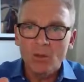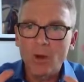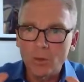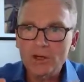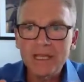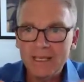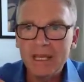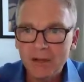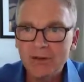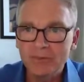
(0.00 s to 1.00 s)
What we're
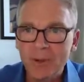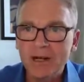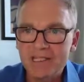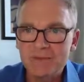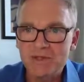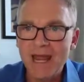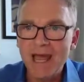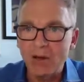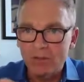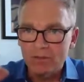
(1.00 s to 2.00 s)
hearing from our customers
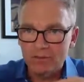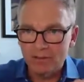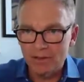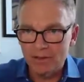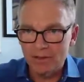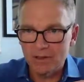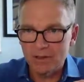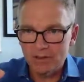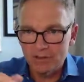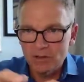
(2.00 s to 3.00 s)
now,
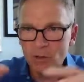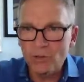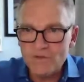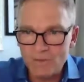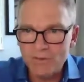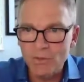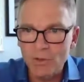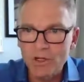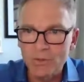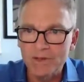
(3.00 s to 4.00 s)
the tools that we've been
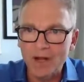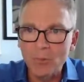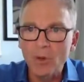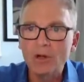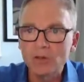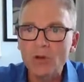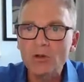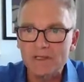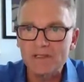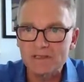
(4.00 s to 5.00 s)
working with are more
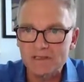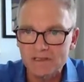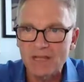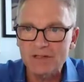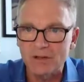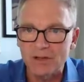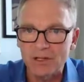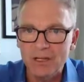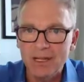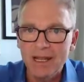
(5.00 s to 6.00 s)
locally centered.
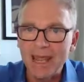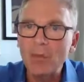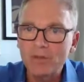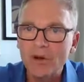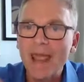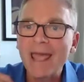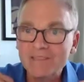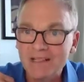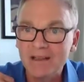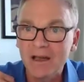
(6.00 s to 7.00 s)
And what they're
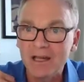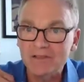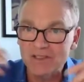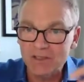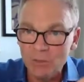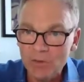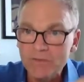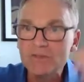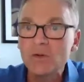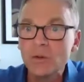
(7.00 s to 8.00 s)
asking us is to move
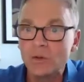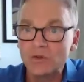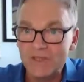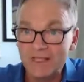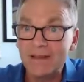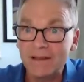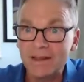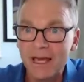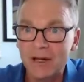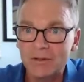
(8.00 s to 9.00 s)
the tools into the
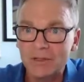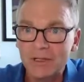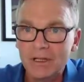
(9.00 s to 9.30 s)
cloud.